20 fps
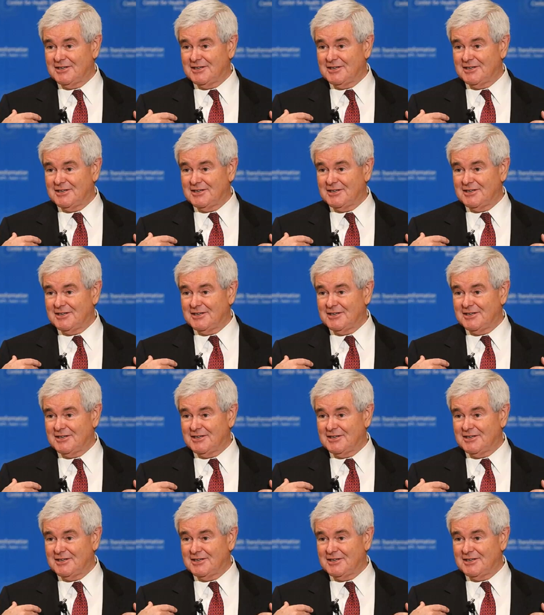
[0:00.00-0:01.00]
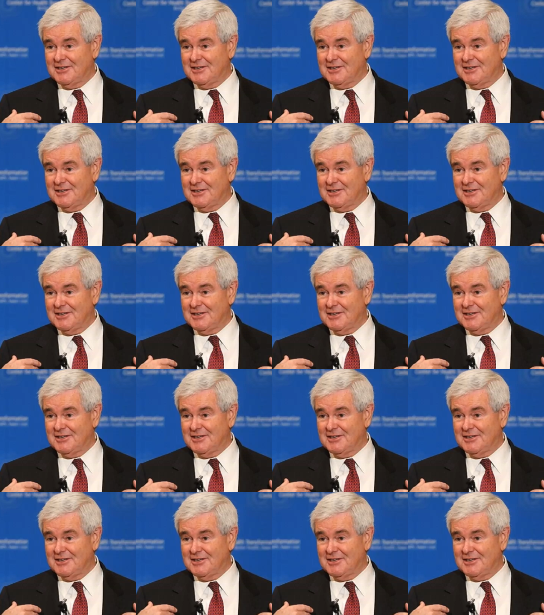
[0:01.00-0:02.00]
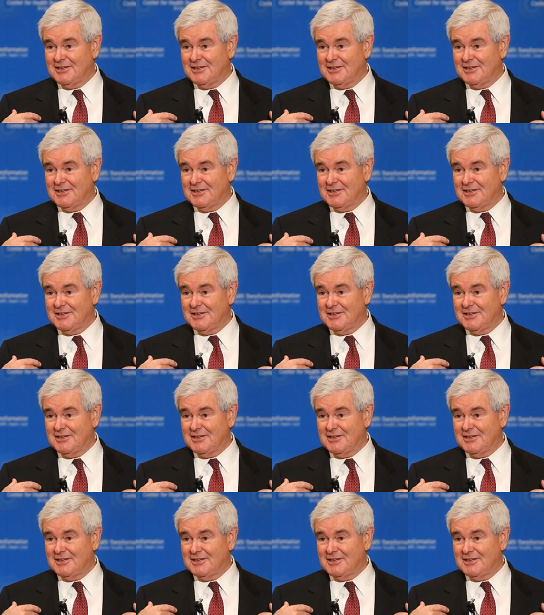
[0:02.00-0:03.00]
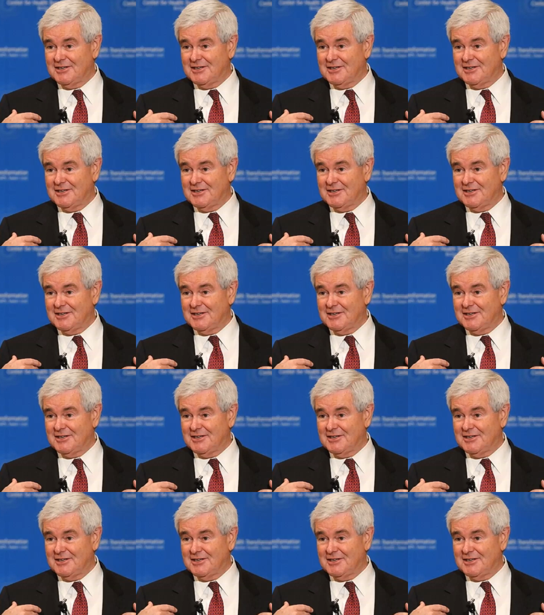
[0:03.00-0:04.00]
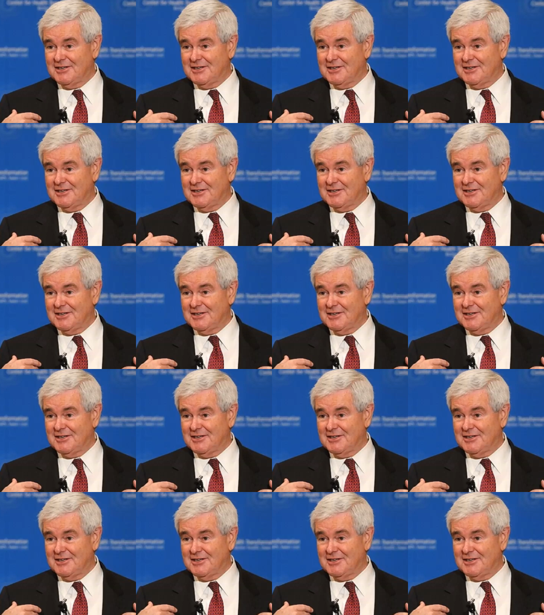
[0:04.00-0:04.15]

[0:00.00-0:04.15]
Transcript: This is a still picture; no speech is visible.